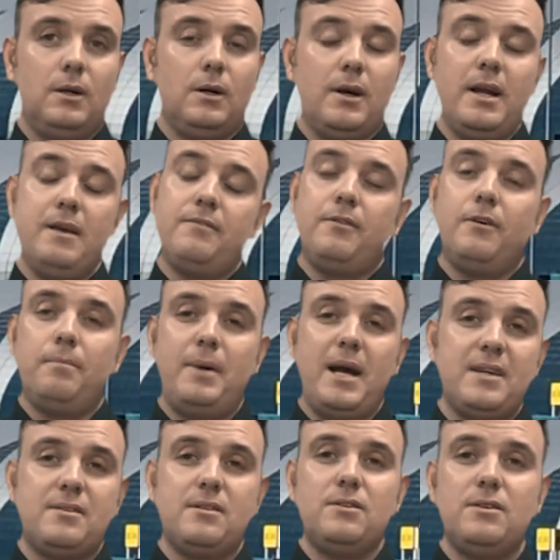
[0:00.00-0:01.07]
okay, for
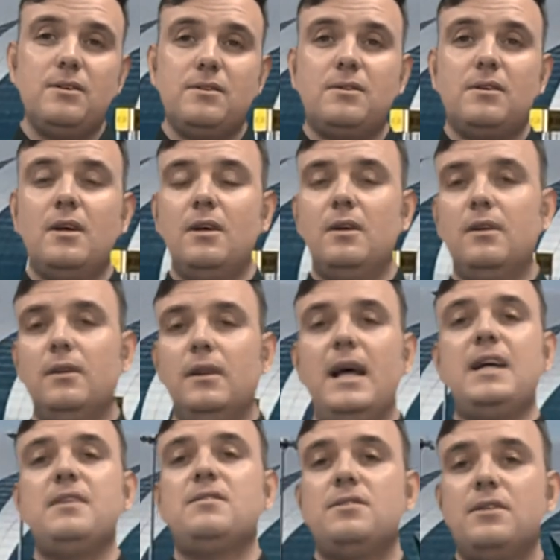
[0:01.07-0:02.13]
passengers
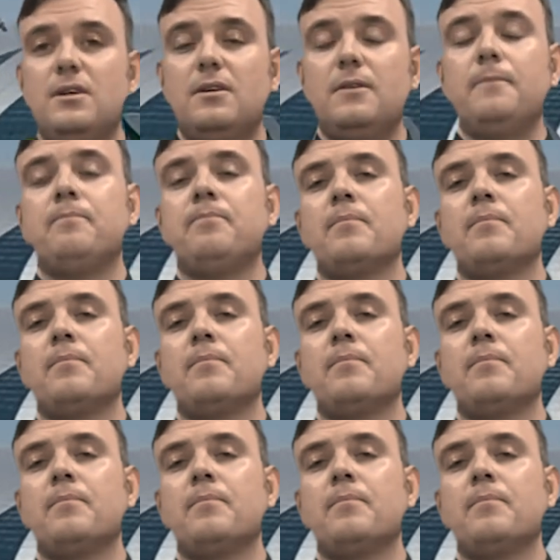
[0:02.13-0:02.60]
last year.